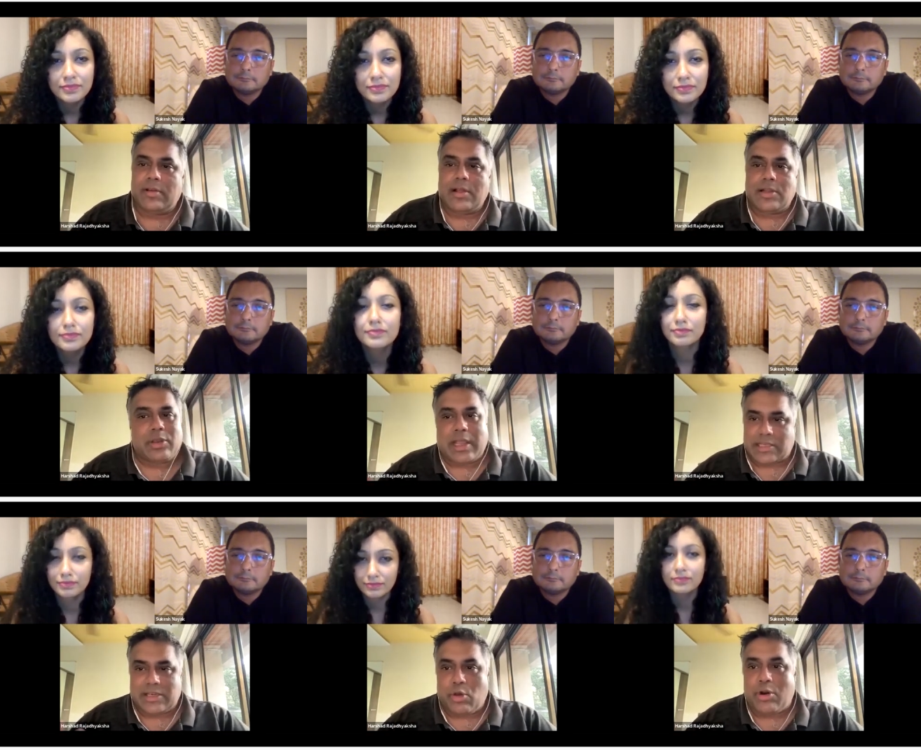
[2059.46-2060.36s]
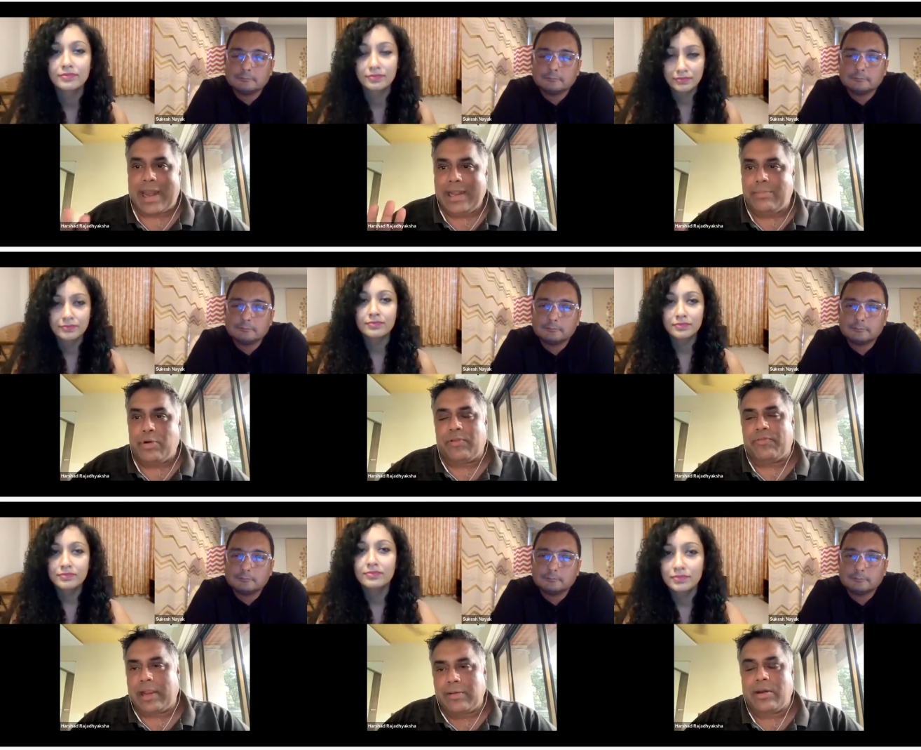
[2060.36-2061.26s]
Speaker 1: So yes, you're right about the
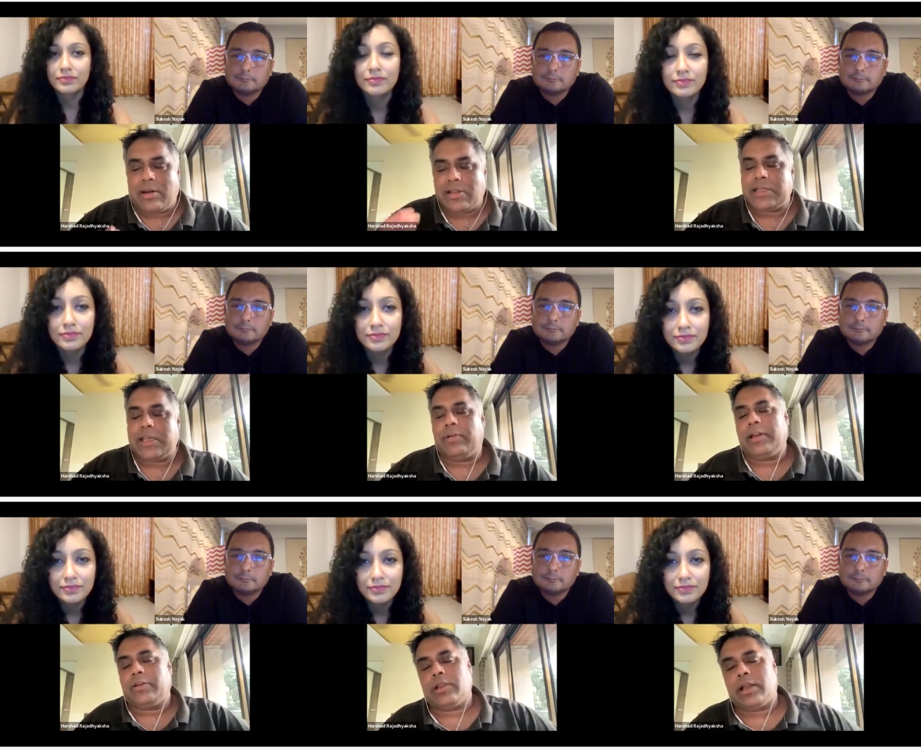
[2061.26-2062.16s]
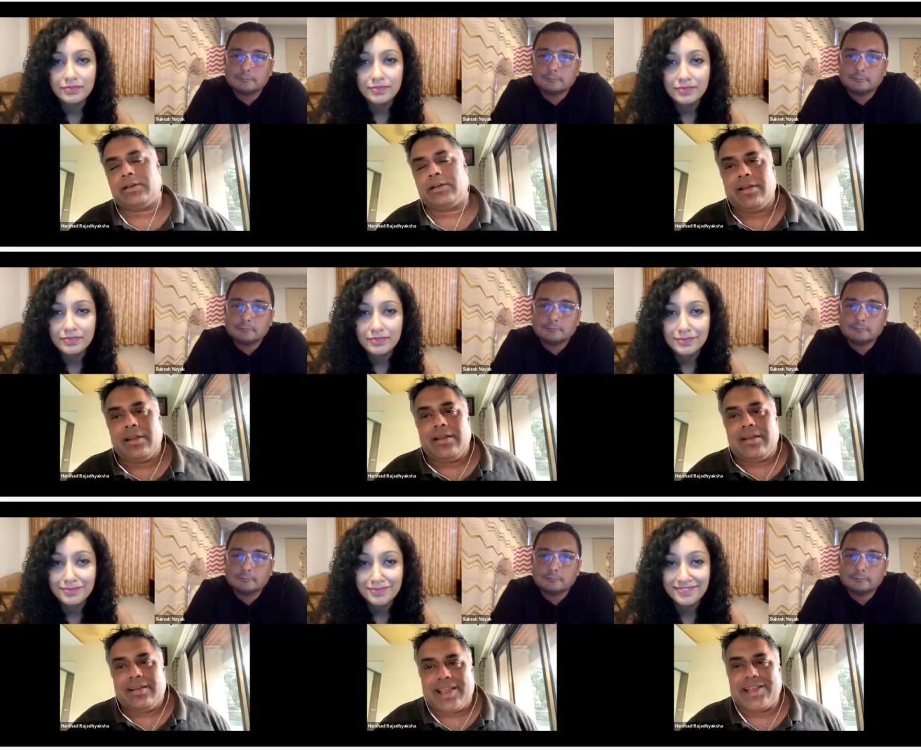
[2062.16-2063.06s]
fact, but it is equally true that
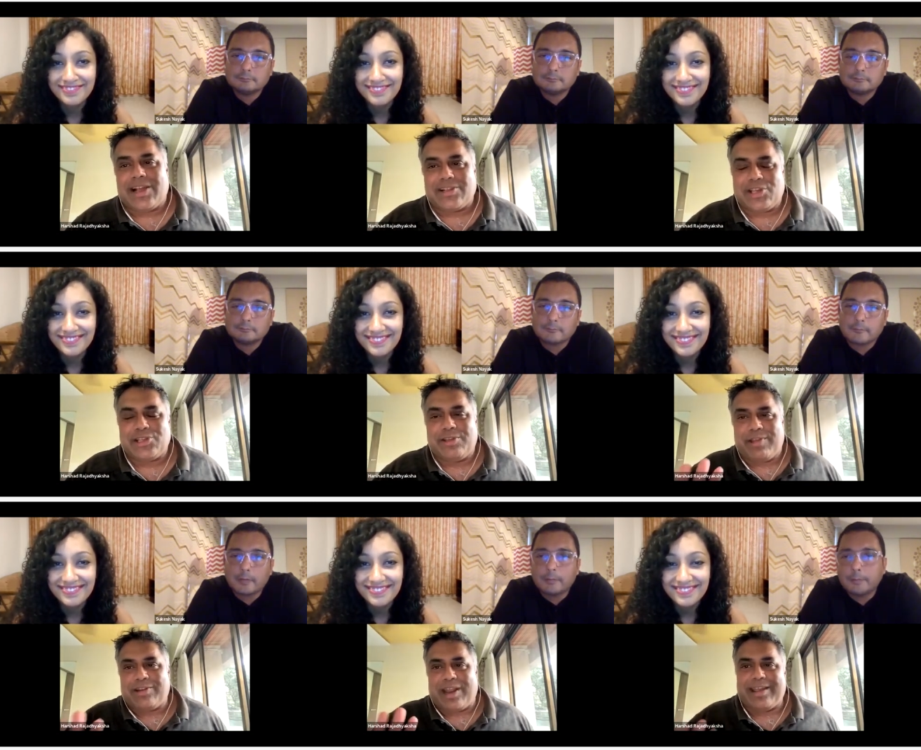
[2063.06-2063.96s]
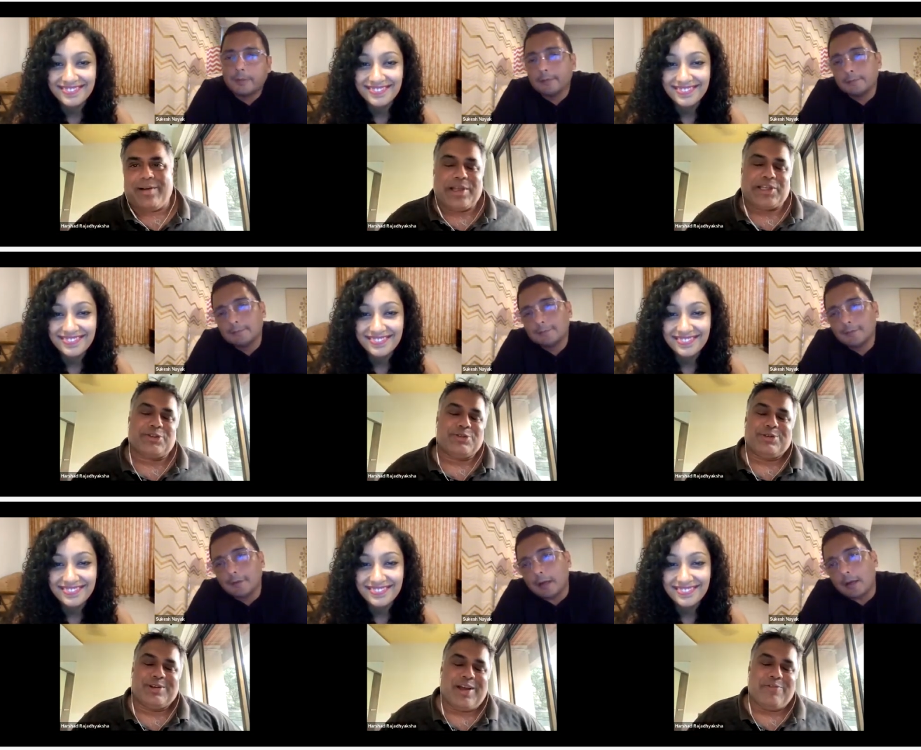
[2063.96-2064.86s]
things are changing. We are trying our best
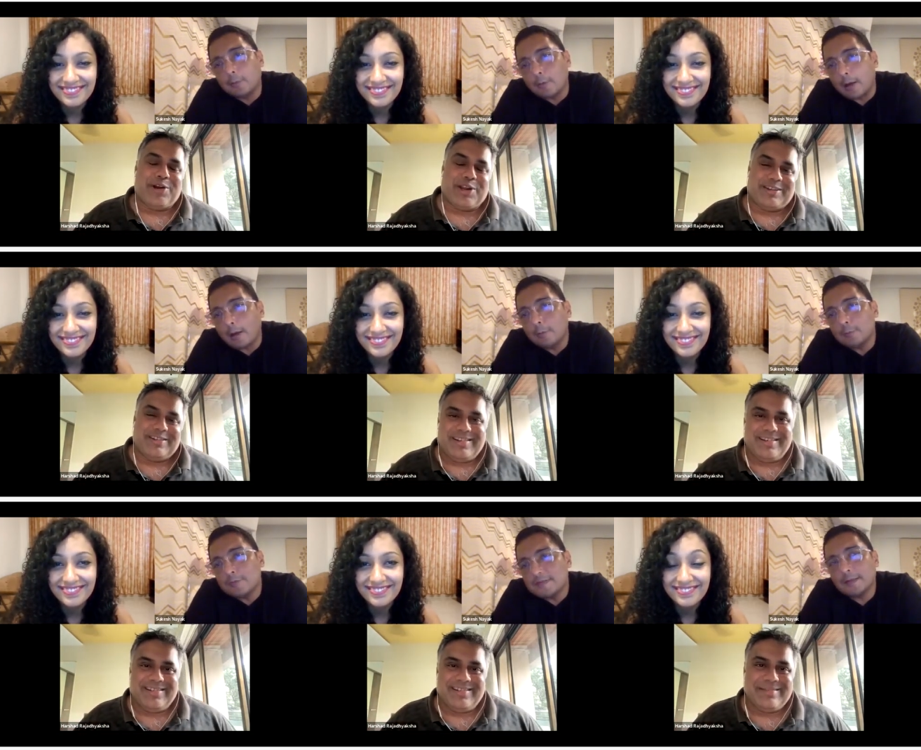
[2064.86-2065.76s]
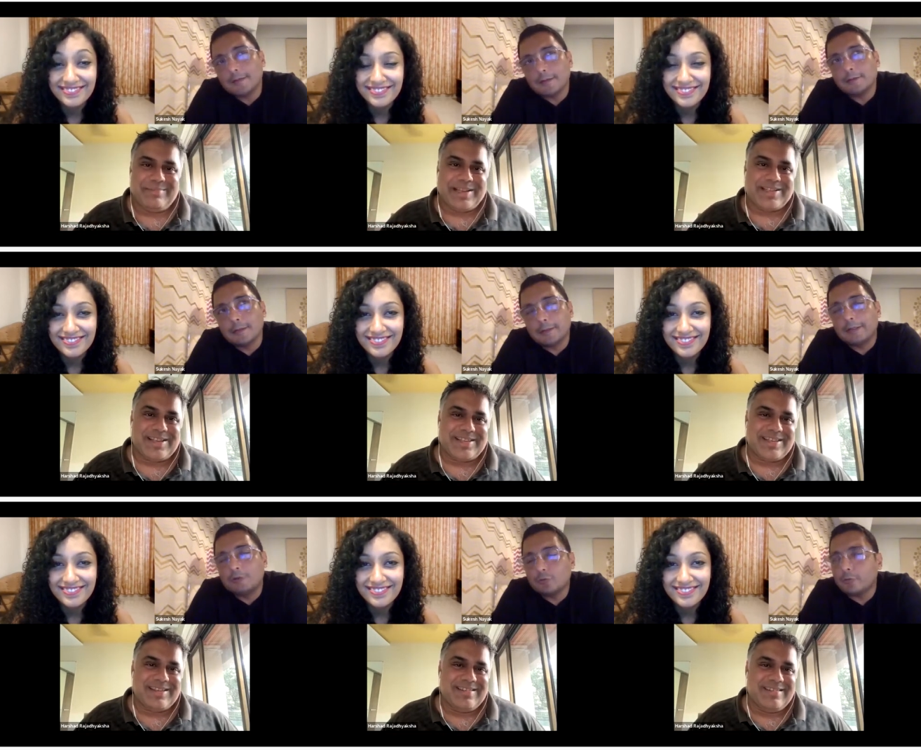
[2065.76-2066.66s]
to convert. I,
Speaker 2: I would say the,
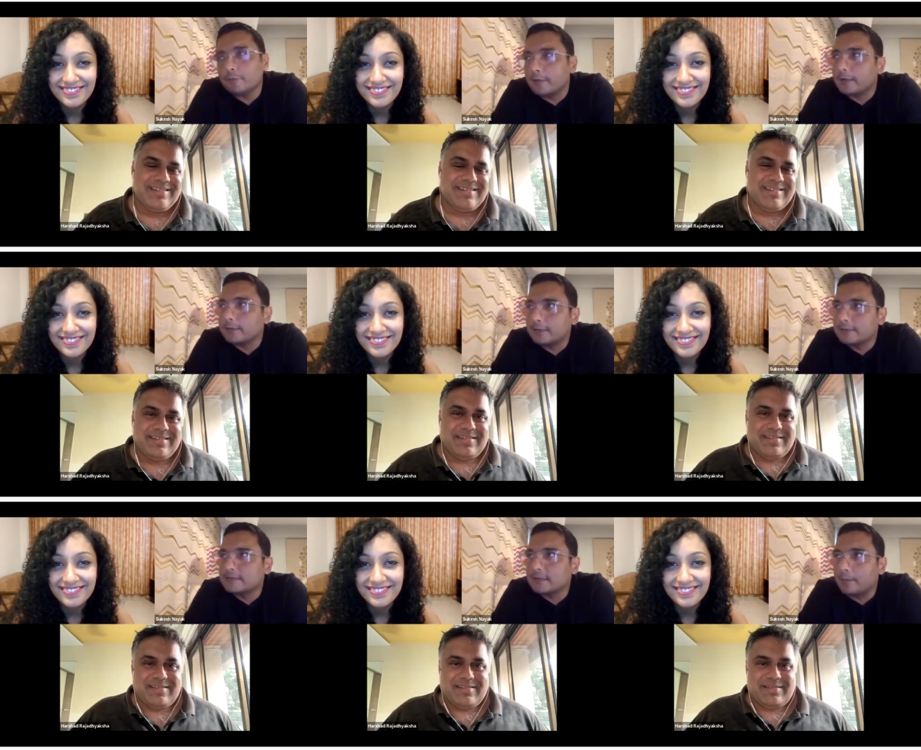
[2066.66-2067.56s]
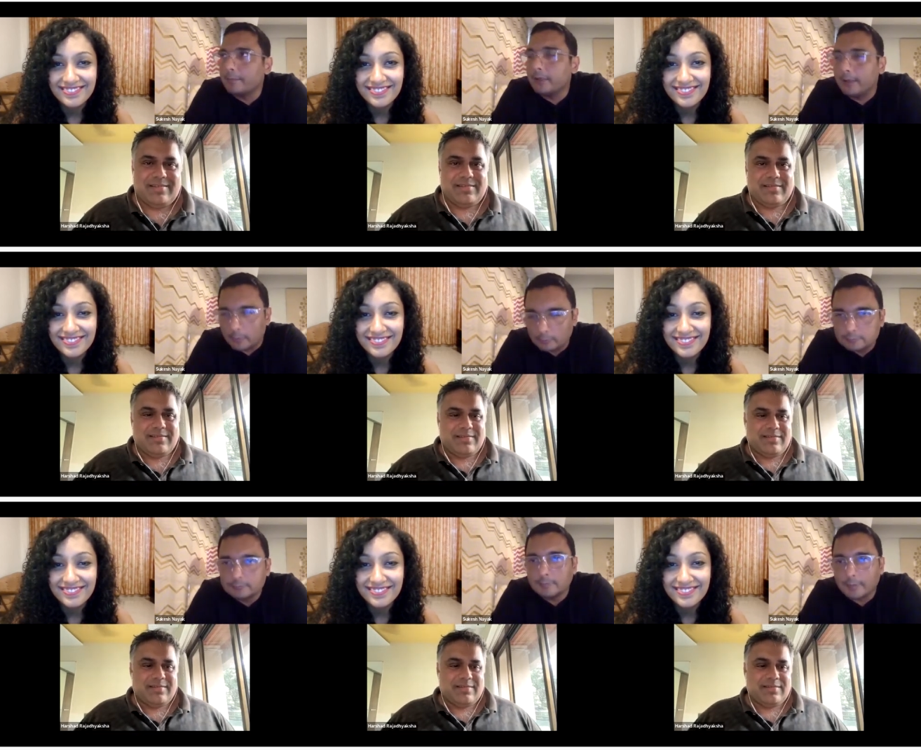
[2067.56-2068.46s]
the ratio of that is coming
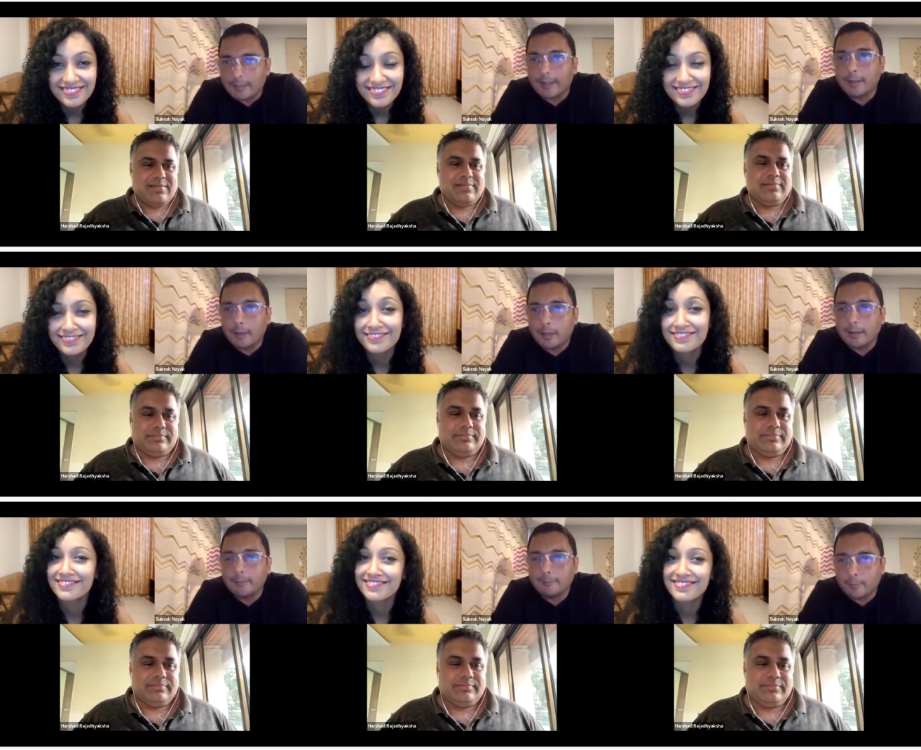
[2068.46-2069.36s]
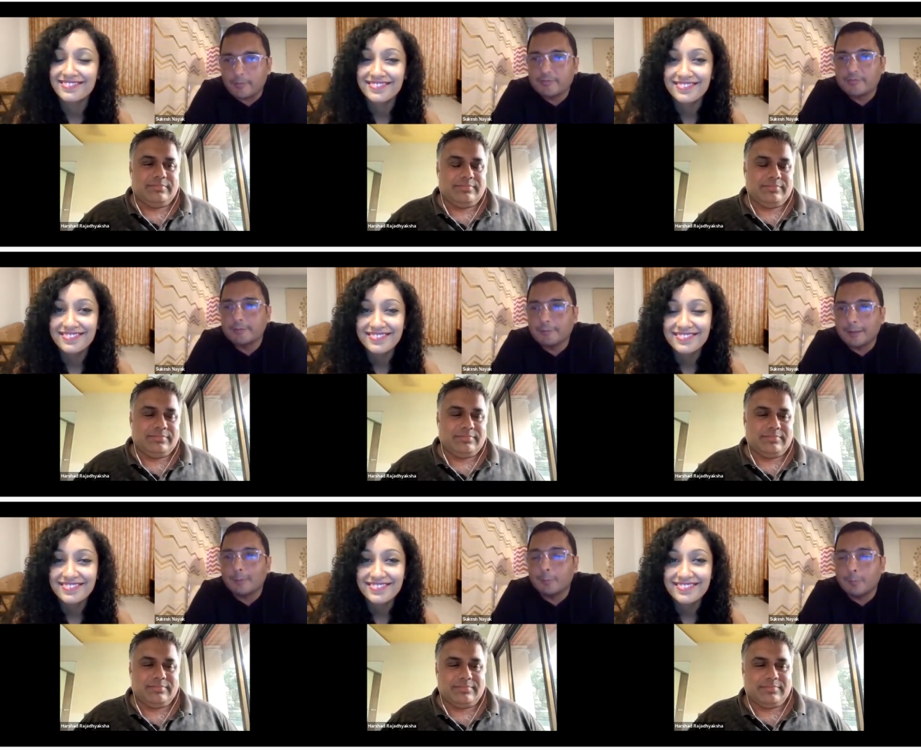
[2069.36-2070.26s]
down, and I and I'm
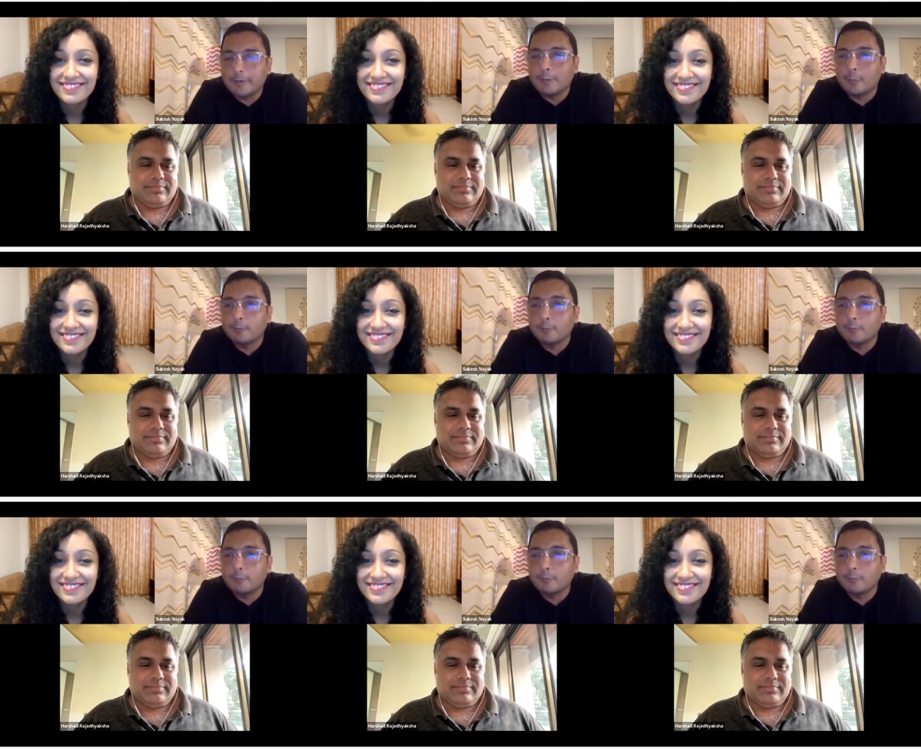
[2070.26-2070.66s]
positive and I'm very